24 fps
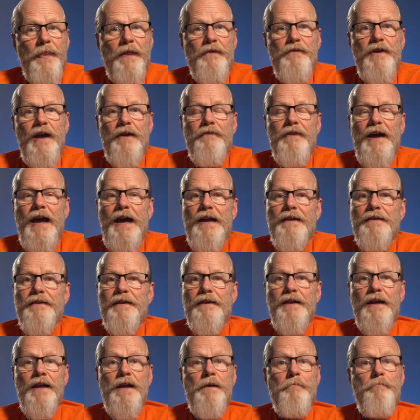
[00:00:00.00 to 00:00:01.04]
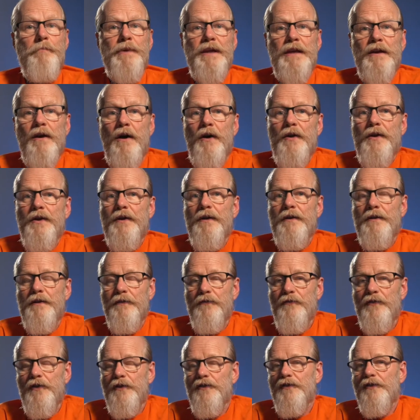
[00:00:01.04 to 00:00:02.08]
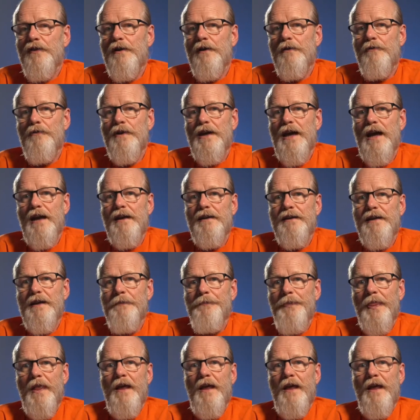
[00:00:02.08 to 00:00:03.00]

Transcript: we have entered beyond the physical reality.